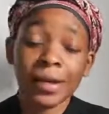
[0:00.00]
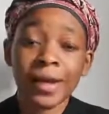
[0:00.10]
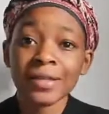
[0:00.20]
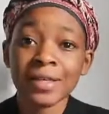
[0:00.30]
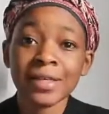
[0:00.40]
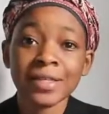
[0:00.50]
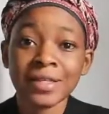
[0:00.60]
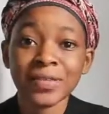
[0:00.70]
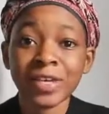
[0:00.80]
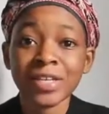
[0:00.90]
like I said,
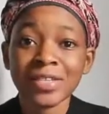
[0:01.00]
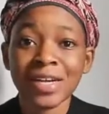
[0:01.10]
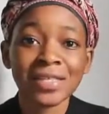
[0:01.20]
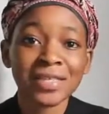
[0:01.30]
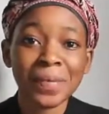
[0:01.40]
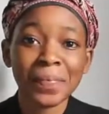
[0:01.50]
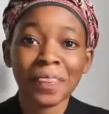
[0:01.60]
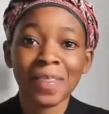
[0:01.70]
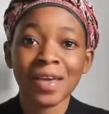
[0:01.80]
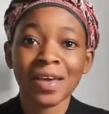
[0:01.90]
it's interesting and
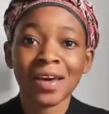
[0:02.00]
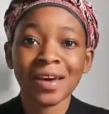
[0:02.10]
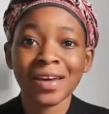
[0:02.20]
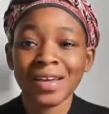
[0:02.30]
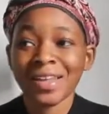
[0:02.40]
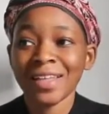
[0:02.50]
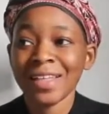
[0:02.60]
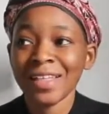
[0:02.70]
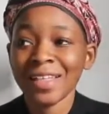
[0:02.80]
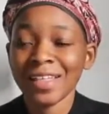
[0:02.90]
something
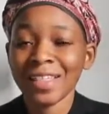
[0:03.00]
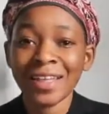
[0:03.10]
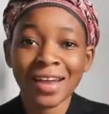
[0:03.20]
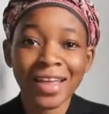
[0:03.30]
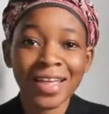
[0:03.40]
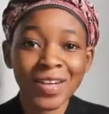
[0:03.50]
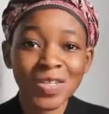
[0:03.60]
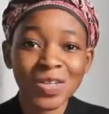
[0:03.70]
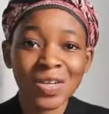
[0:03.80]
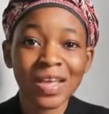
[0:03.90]
that I
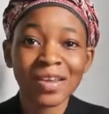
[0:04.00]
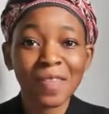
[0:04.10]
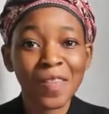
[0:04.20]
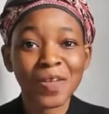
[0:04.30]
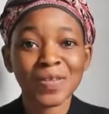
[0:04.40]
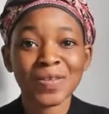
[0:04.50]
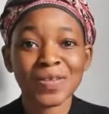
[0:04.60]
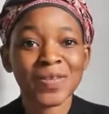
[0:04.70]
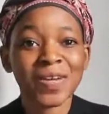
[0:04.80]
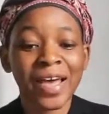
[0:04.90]
get to learn thanks
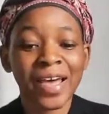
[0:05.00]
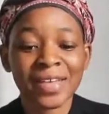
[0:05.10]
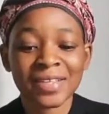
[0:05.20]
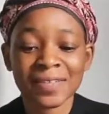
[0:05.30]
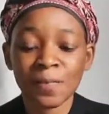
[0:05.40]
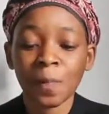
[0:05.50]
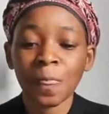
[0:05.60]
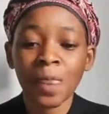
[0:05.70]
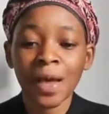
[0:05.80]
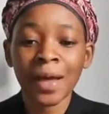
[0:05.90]
to you guys.
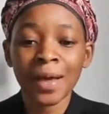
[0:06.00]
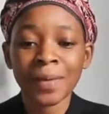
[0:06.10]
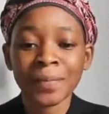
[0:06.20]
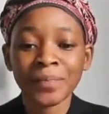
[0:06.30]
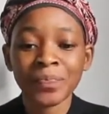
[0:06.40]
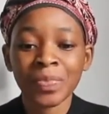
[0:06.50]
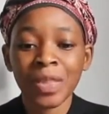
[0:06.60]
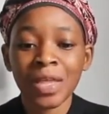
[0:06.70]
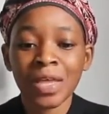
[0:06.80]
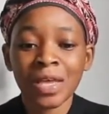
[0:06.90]
Um,
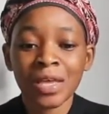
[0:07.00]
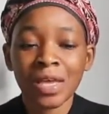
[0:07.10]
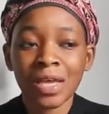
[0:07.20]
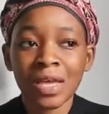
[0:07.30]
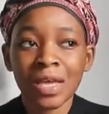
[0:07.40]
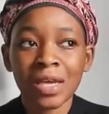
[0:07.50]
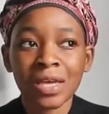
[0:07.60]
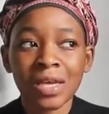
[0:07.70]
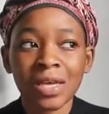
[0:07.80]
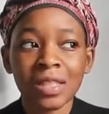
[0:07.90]

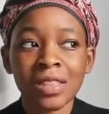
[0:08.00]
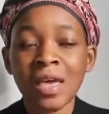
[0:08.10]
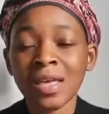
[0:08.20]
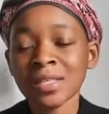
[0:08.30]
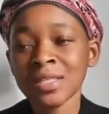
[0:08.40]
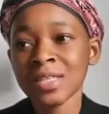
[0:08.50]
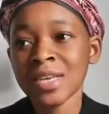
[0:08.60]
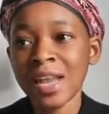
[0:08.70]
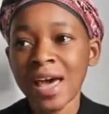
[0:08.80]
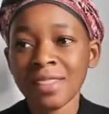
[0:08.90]
there's
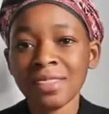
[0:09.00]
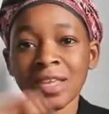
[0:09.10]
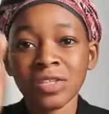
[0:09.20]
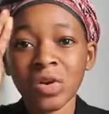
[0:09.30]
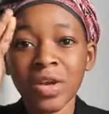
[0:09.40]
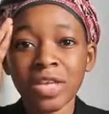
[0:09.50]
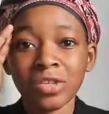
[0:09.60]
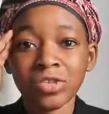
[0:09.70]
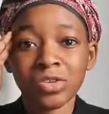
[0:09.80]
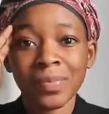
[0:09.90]
not there's no
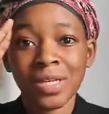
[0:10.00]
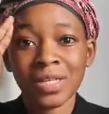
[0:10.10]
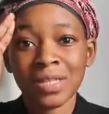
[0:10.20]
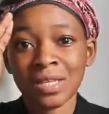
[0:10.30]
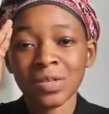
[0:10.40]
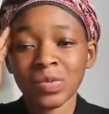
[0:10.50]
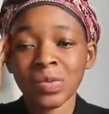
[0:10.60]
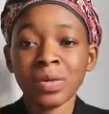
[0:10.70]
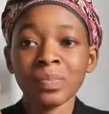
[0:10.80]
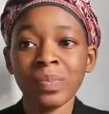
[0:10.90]
instrument in this
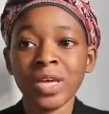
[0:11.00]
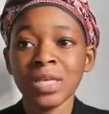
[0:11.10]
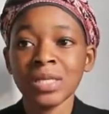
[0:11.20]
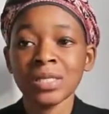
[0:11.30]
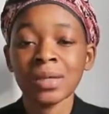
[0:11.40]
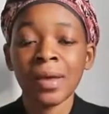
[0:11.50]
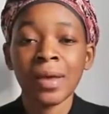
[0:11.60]
world, be it